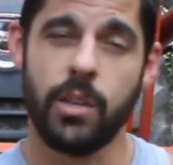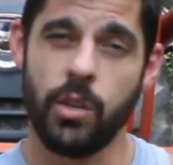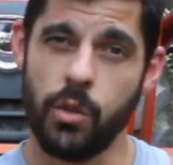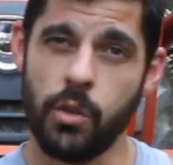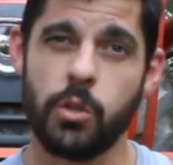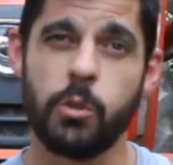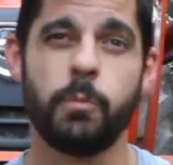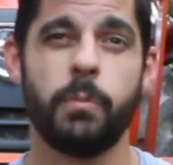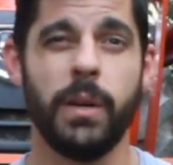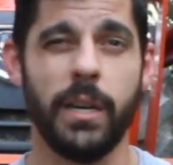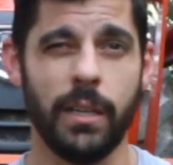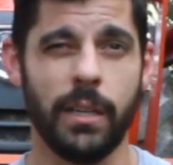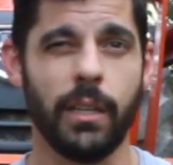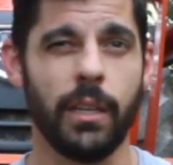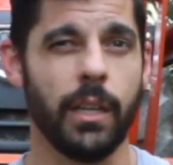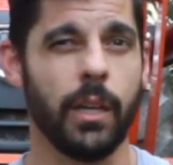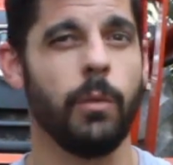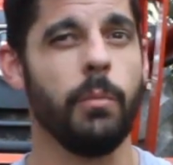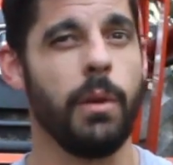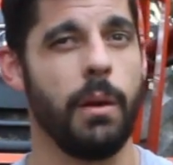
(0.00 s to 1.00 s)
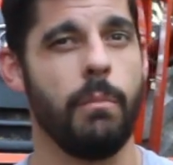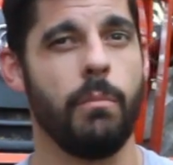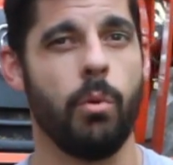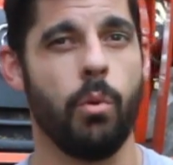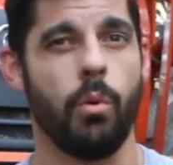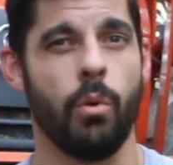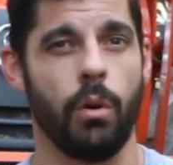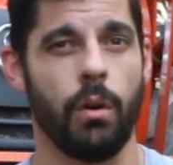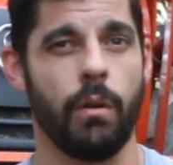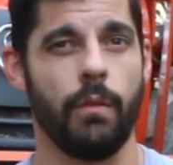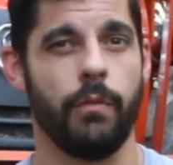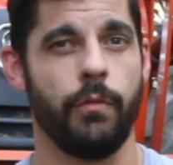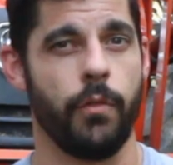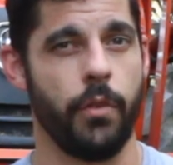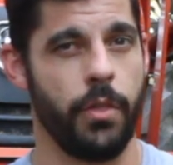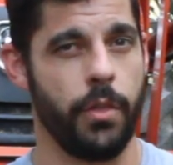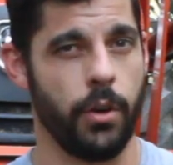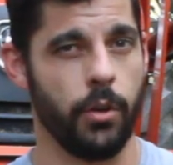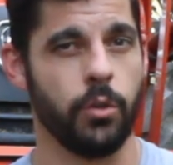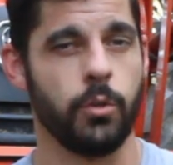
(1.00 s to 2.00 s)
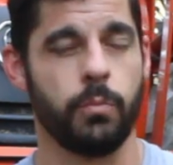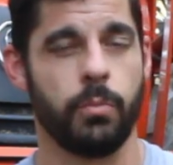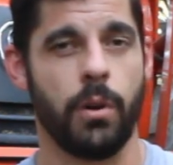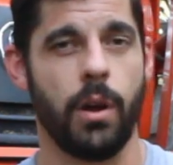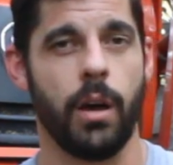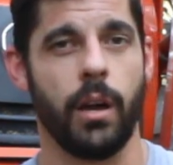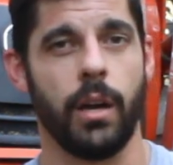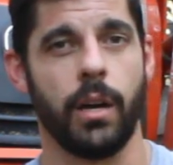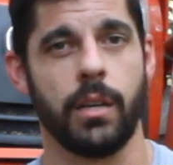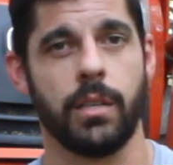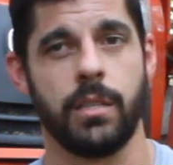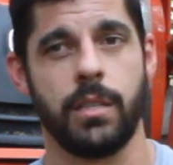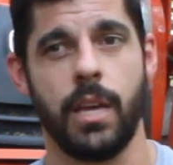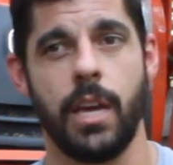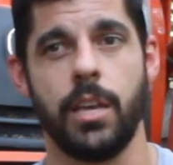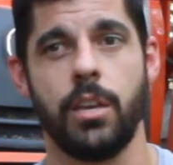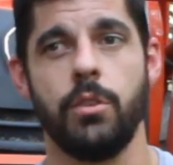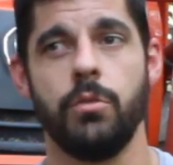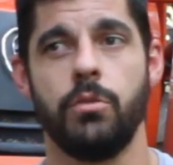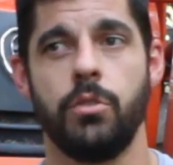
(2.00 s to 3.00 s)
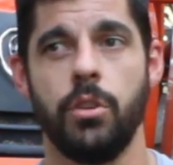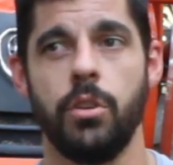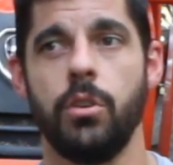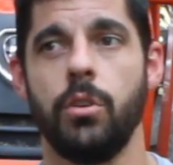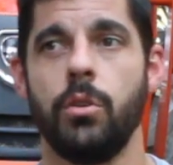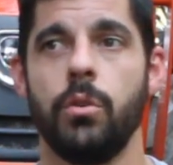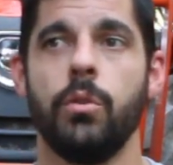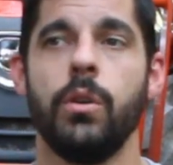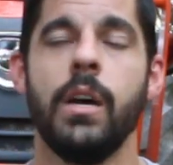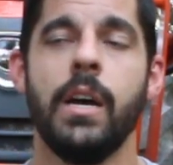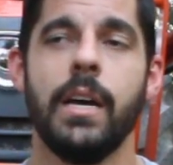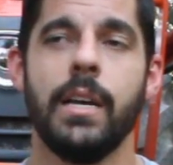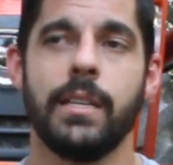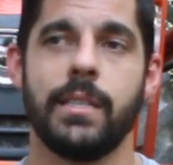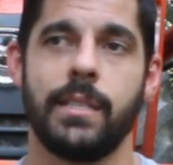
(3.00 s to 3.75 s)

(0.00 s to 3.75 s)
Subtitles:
You spend a little bit more for those products than you do,